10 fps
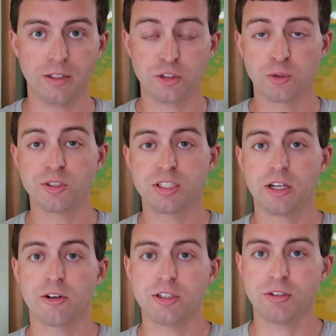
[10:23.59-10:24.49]
Shore
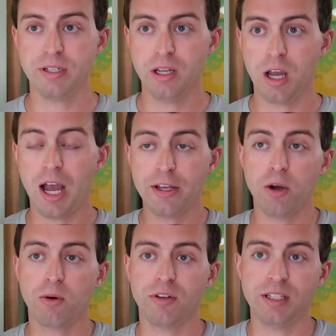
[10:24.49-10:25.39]
Shot Archery. I
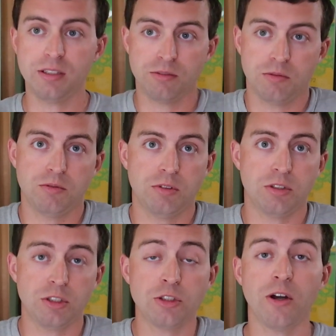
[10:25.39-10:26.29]
go early
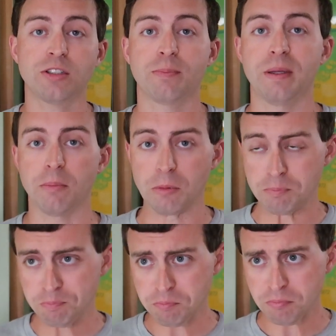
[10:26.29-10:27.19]
to talk to
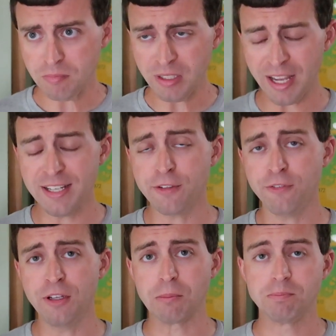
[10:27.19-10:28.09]
people and to
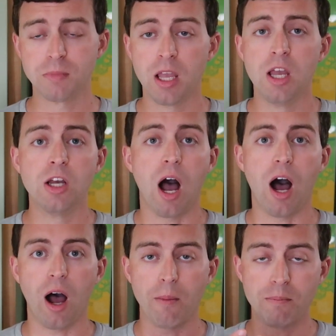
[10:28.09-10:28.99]
film.
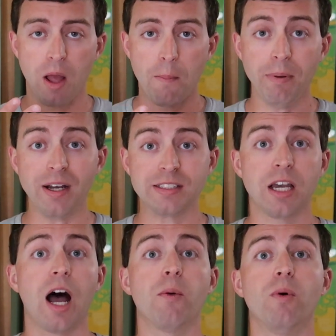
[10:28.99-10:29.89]

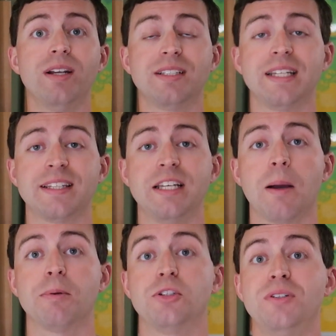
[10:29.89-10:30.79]
But I wanted to take the
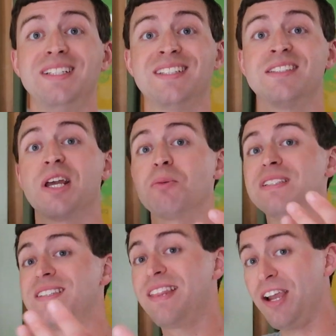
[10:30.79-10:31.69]
opportunity, since I
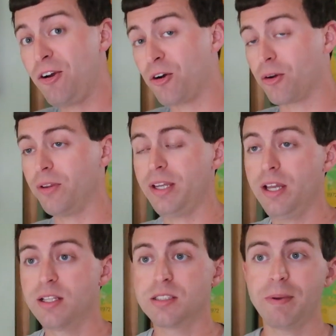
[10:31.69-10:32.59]
was there
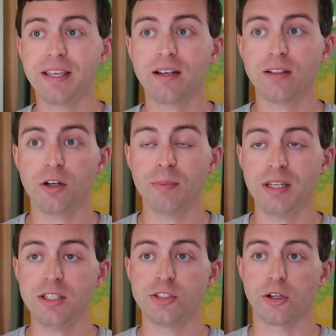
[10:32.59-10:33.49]
early, to make it a little
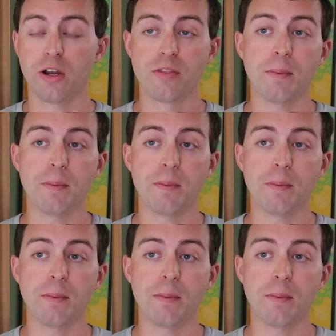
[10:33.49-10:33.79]
bit easier.